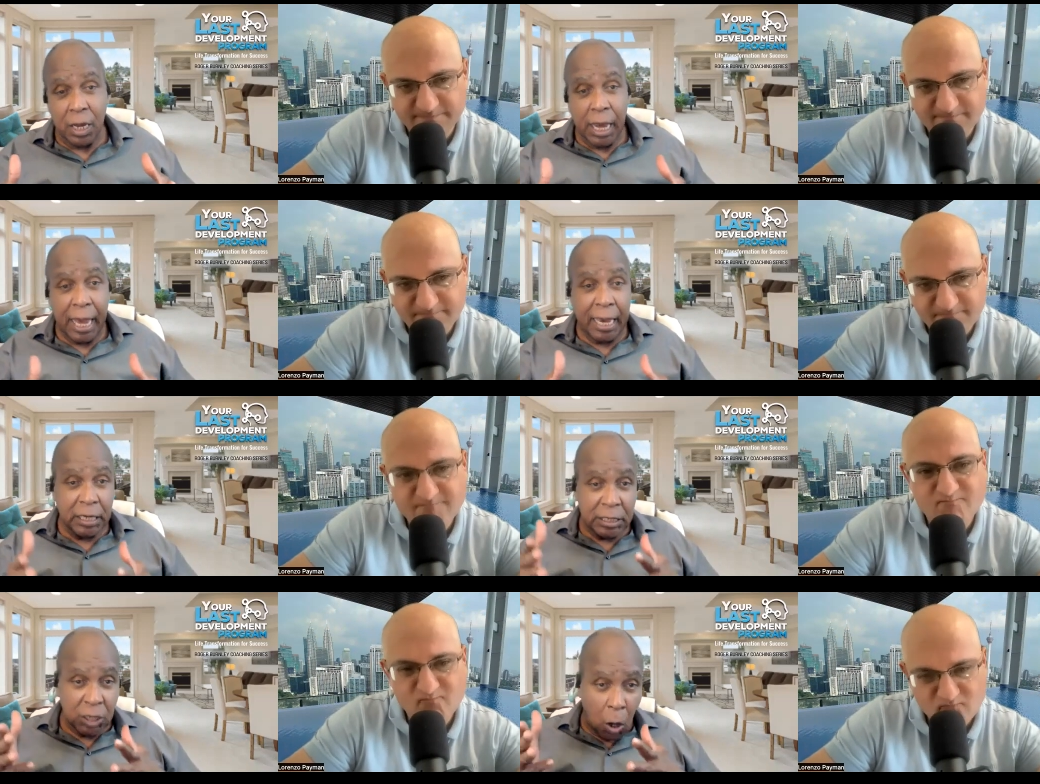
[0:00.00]
Speaker 1: and
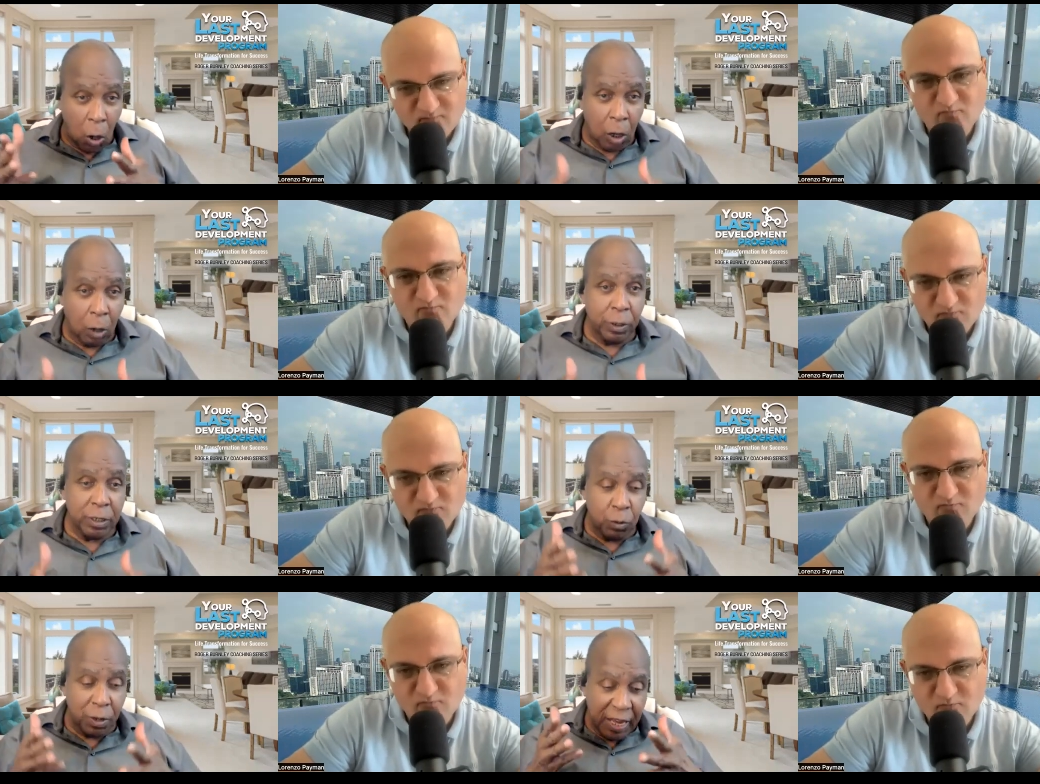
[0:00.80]
it's always
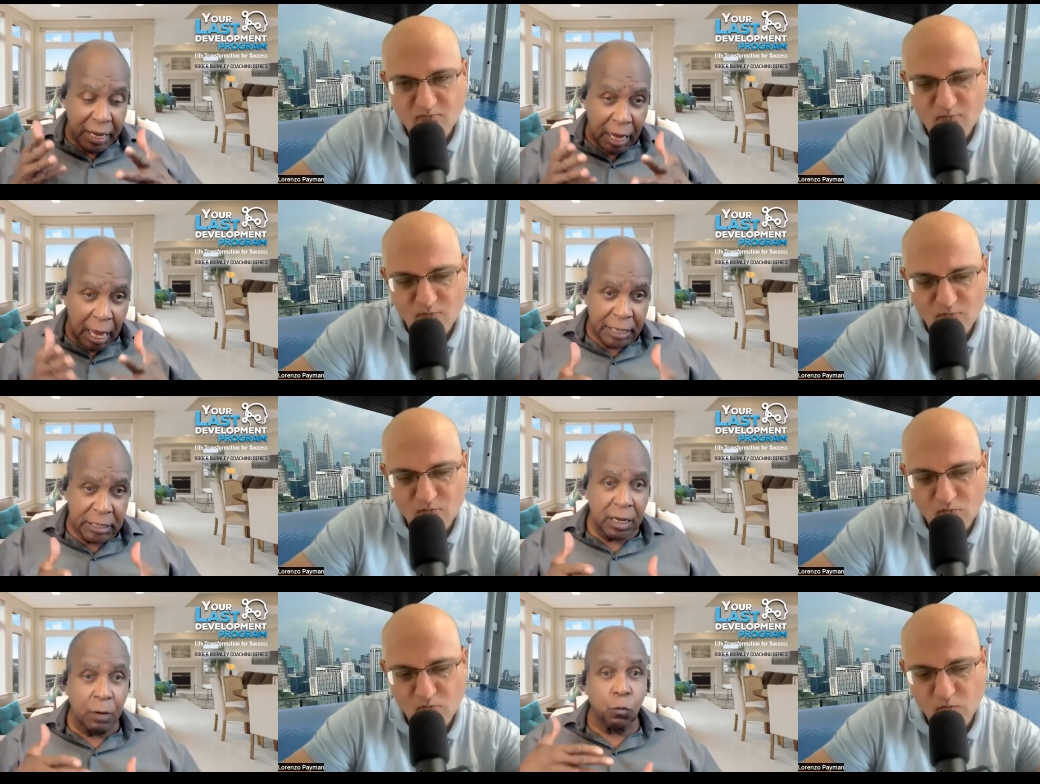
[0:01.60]
within us,
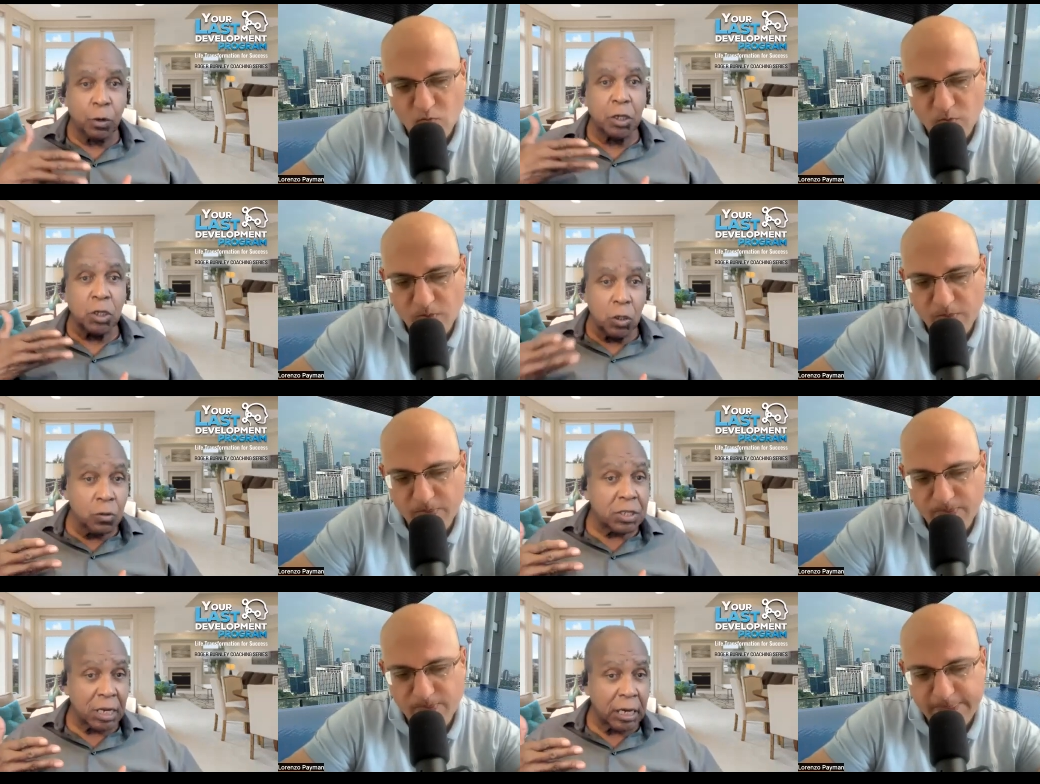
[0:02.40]
and we're
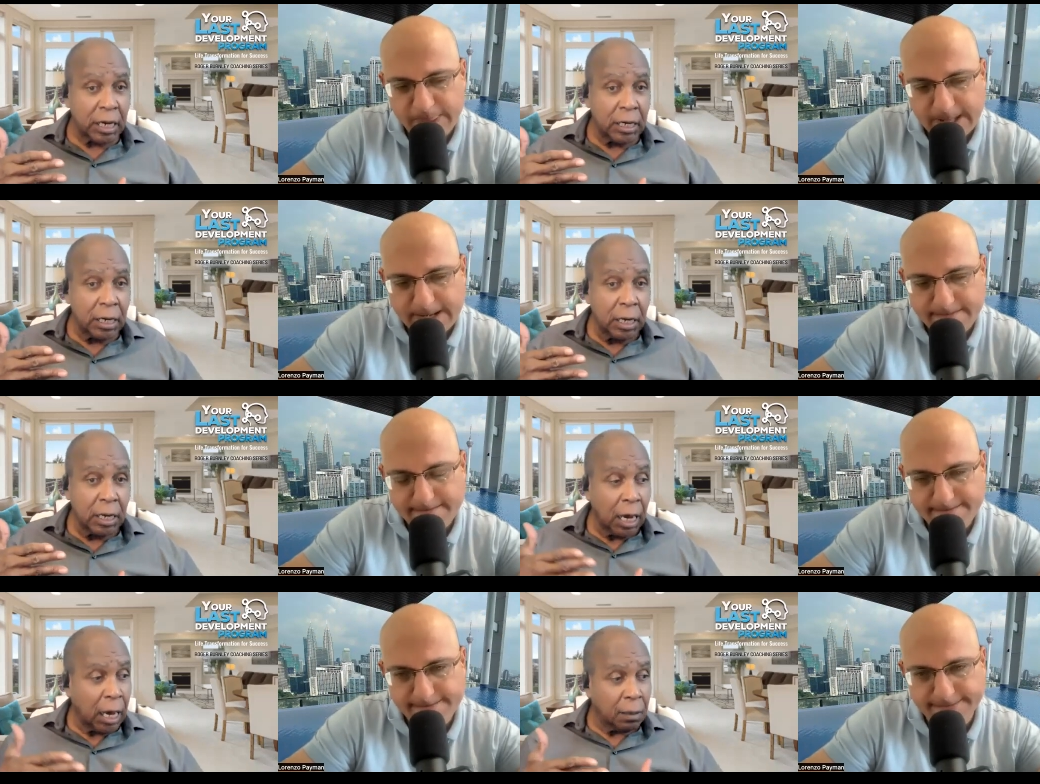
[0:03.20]
using it
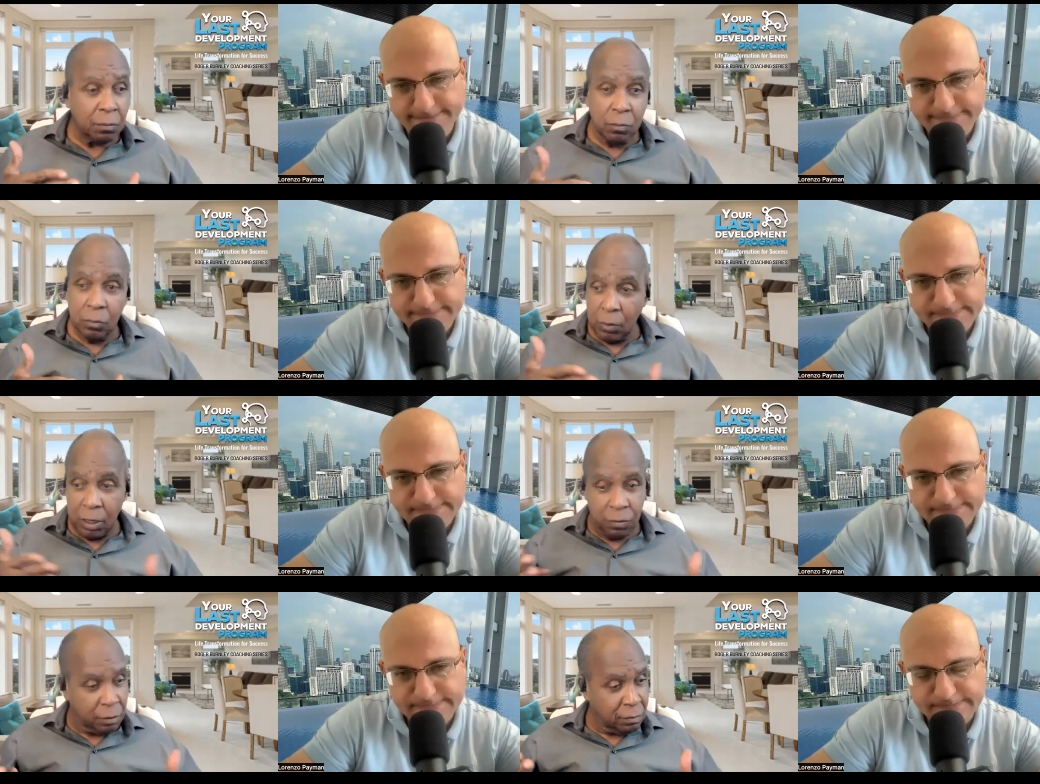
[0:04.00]

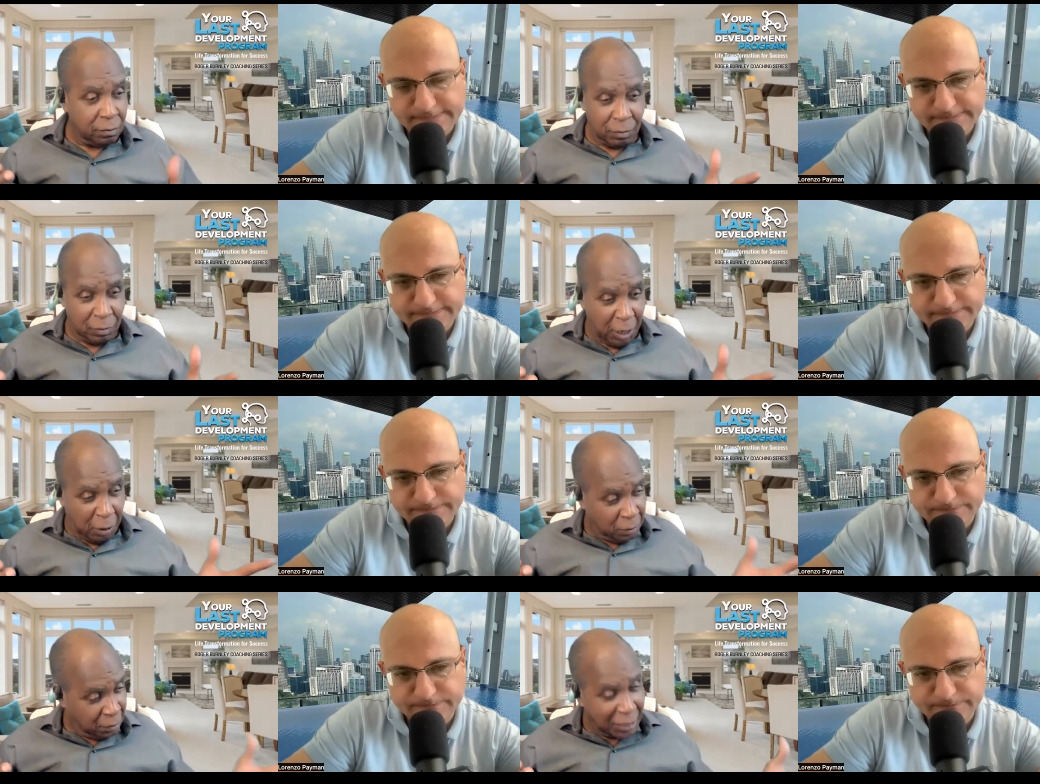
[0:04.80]
either, you
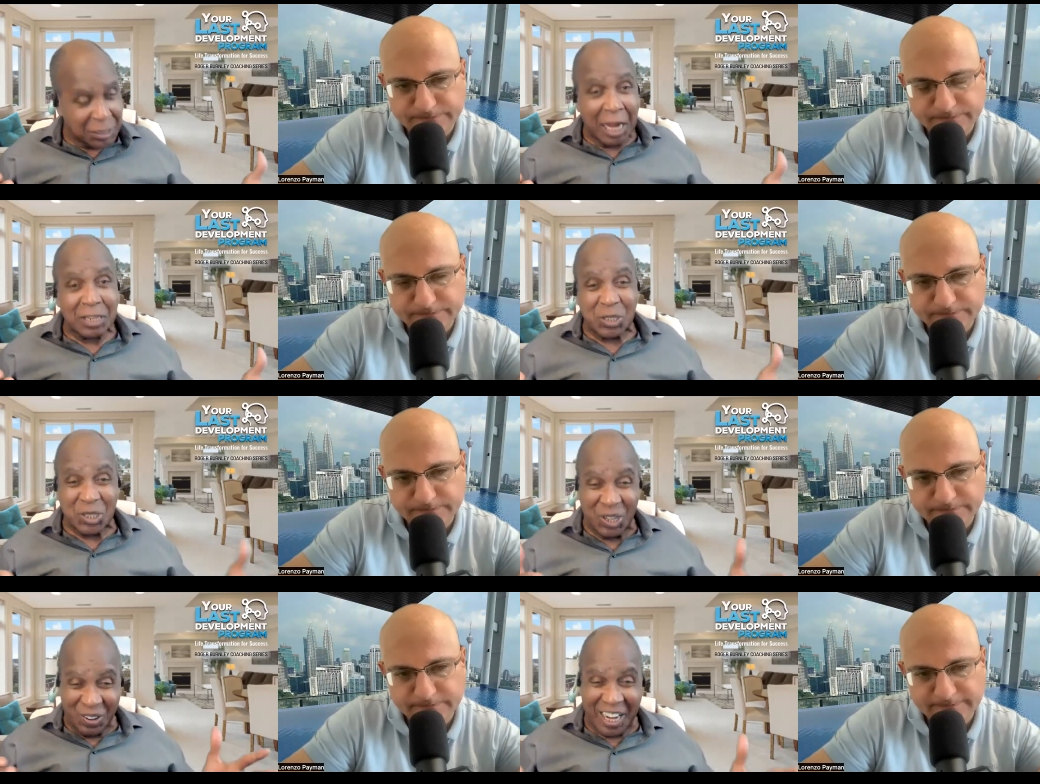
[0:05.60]
know,
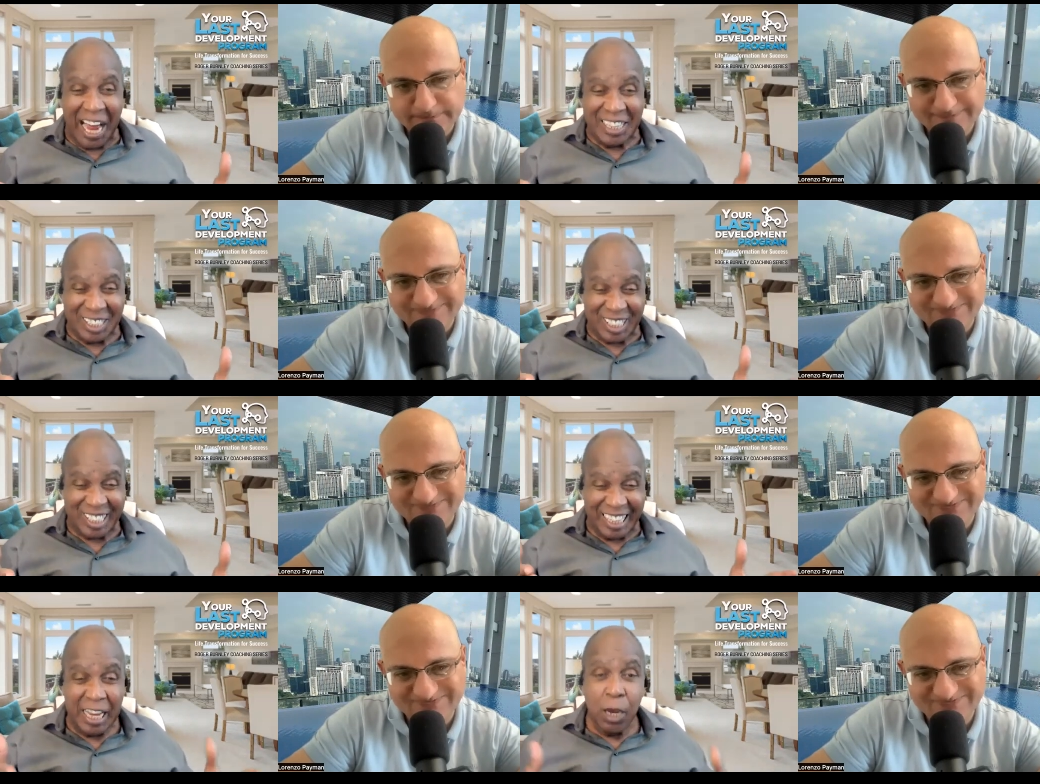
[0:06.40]
unconsciously or
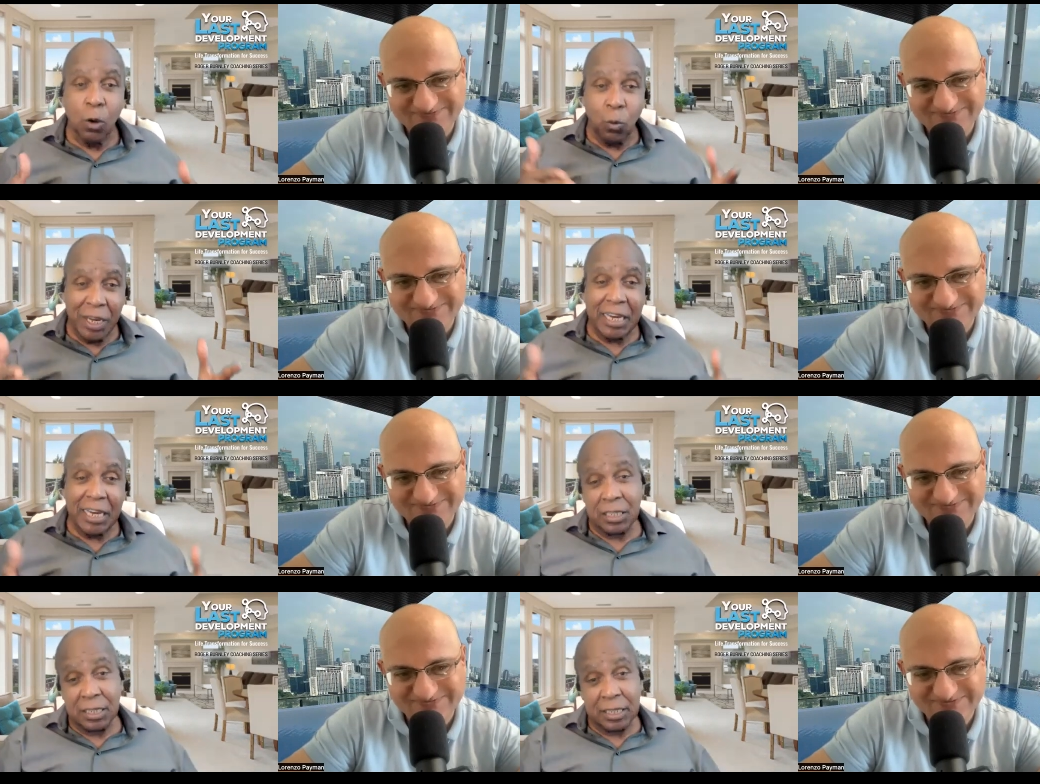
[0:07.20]
consciously. We get
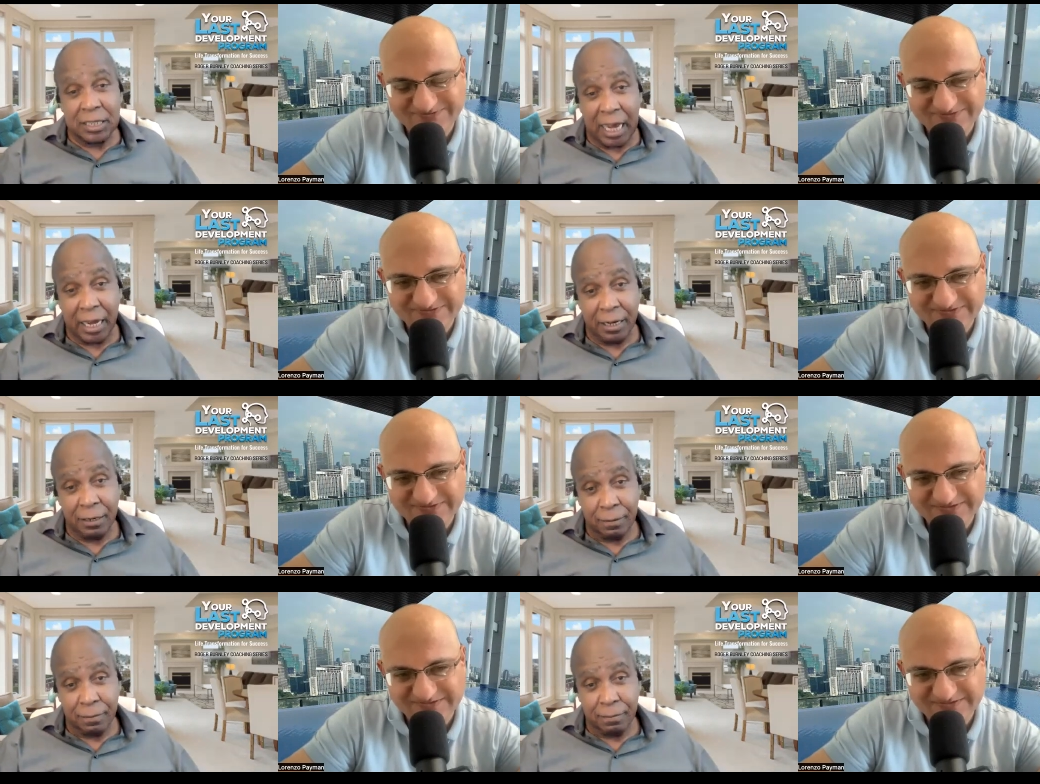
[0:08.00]
to decide.
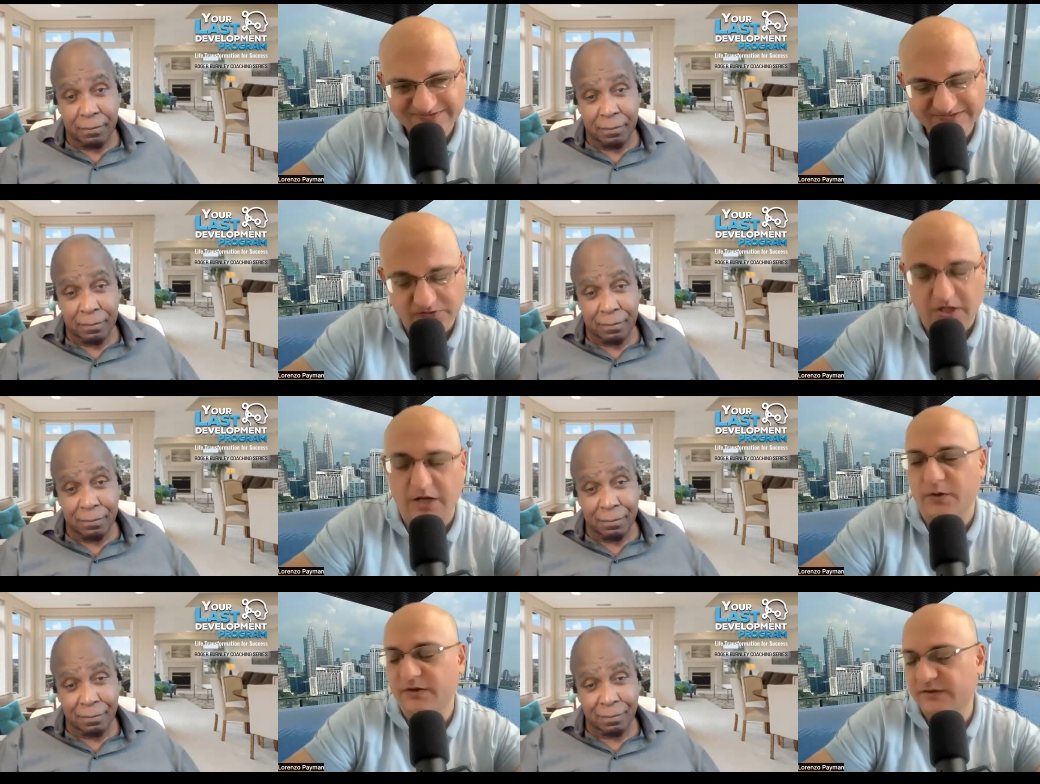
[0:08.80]

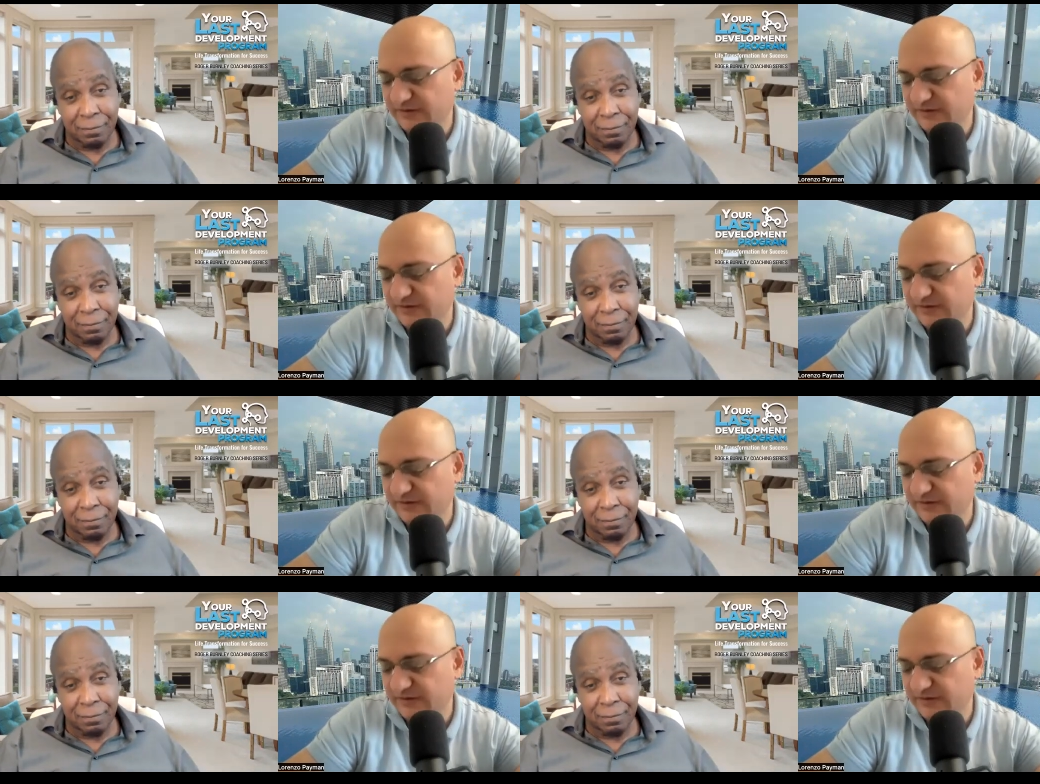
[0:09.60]
Wow.